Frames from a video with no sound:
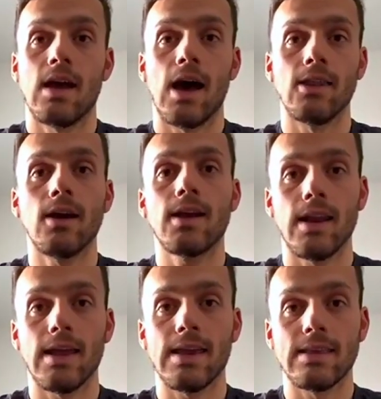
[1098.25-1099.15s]
And
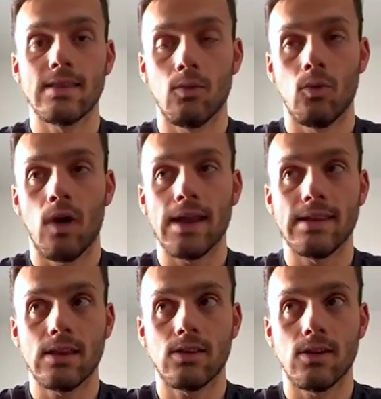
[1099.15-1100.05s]
luckily, what I
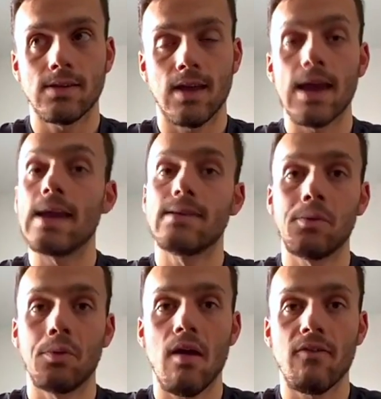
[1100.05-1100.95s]
did do is that it did
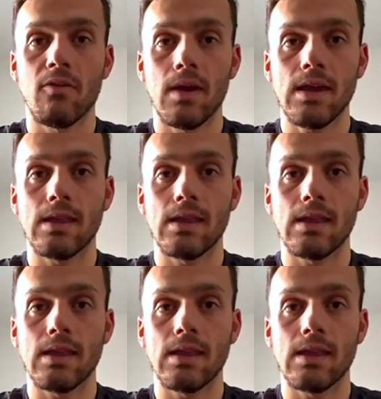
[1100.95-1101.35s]
work for me.